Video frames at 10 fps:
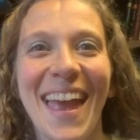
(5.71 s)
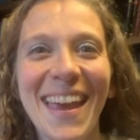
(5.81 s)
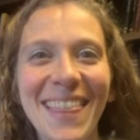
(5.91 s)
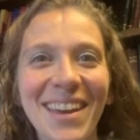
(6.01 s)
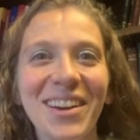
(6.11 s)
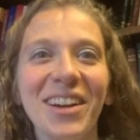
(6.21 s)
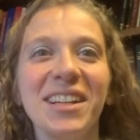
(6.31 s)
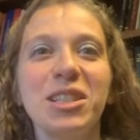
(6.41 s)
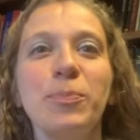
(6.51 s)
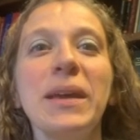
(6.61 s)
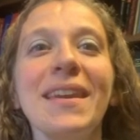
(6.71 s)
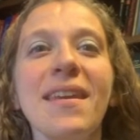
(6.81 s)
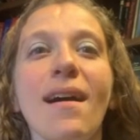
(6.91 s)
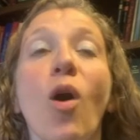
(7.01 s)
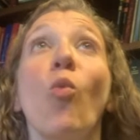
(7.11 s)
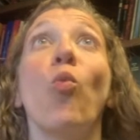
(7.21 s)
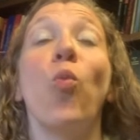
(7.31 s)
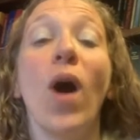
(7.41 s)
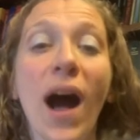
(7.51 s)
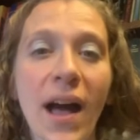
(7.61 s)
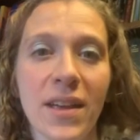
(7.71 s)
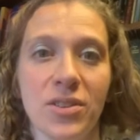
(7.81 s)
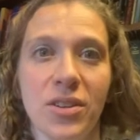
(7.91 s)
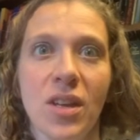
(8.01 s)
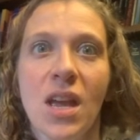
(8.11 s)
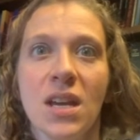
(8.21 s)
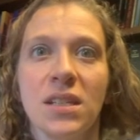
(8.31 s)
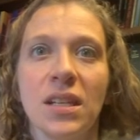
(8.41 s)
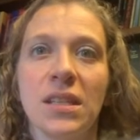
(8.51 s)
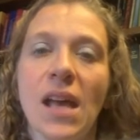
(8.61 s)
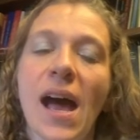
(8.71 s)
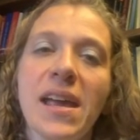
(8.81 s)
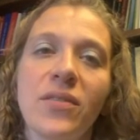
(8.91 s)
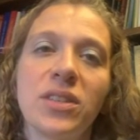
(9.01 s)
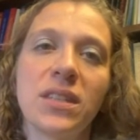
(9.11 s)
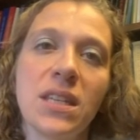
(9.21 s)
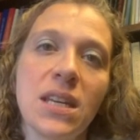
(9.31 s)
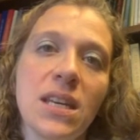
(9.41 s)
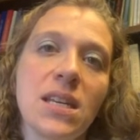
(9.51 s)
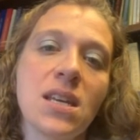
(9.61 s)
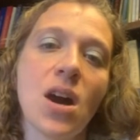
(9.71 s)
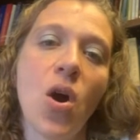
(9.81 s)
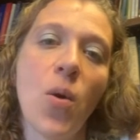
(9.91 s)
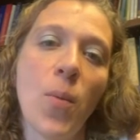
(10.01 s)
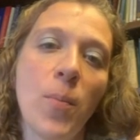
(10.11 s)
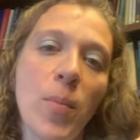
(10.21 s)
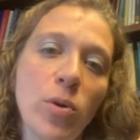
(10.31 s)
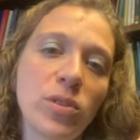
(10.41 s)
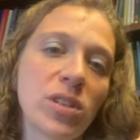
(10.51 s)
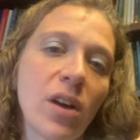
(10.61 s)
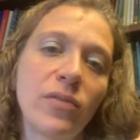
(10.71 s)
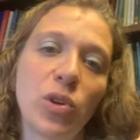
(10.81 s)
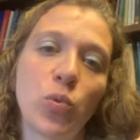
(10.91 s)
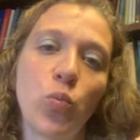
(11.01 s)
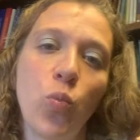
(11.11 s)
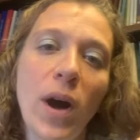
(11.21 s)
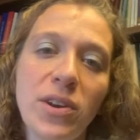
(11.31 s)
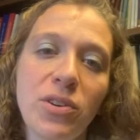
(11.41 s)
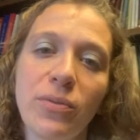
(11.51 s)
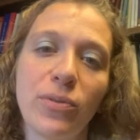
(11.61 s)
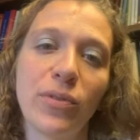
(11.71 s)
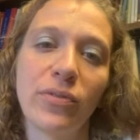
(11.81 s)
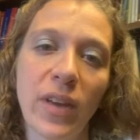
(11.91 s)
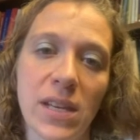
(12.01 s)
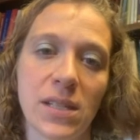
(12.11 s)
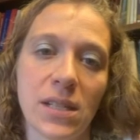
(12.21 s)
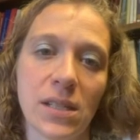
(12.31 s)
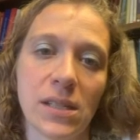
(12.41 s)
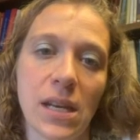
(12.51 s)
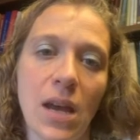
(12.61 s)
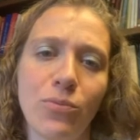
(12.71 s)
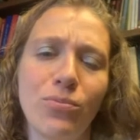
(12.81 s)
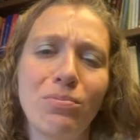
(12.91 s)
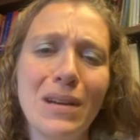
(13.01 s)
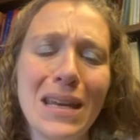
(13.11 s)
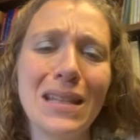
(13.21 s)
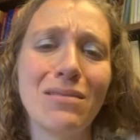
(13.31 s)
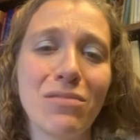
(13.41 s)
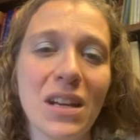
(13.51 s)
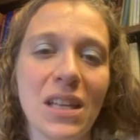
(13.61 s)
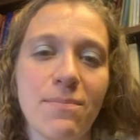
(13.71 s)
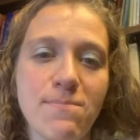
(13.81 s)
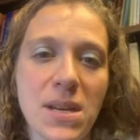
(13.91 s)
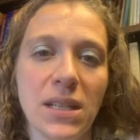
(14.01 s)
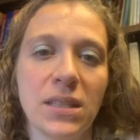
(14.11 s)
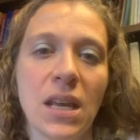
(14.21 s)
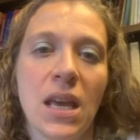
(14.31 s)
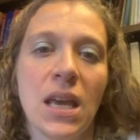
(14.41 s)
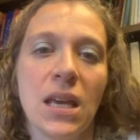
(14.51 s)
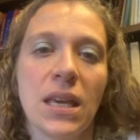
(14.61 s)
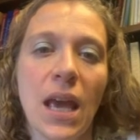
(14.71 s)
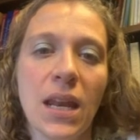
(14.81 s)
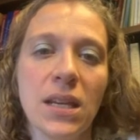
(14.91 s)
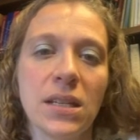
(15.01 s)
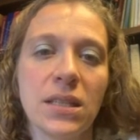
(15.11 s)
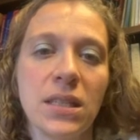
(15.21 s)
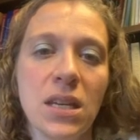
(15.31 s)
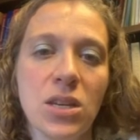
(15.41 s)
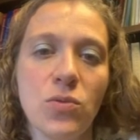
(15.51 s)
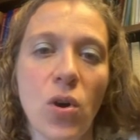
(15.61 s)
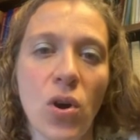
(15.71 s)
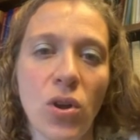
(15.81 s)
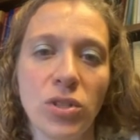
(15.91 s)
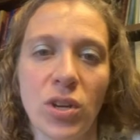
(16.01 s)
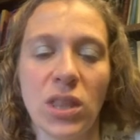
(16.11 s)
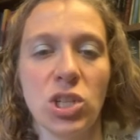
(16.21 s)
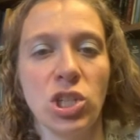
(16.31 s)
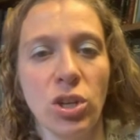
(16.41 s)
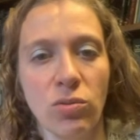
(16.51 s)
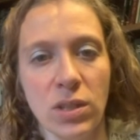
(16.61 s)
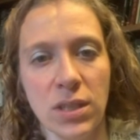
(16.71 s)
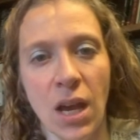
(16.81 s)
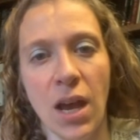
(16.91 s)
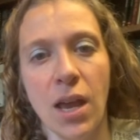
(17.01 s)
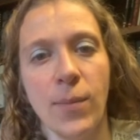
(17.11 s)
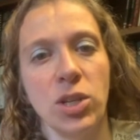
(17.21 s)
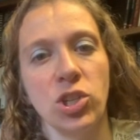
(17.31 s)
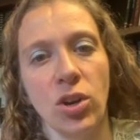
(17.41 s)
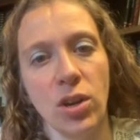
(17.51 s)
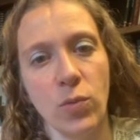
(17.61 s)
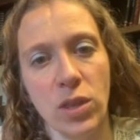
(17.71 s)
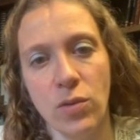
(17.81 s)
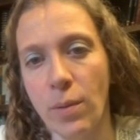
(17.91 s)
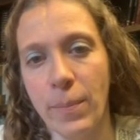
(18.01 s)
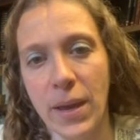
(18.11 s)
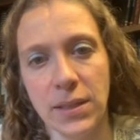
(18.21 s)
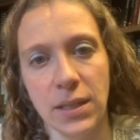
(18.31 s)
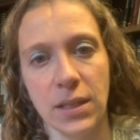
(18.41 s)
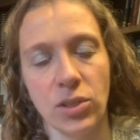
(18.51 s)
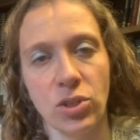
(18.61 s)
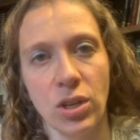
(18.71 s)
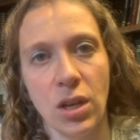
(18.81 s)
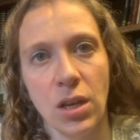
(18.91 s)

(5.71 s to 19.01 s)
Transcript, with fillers: Hey there, it's been a while since I have seen most of your wonderful faces, and I really, really miss getting to see you all during the children's time and sharing with you a message.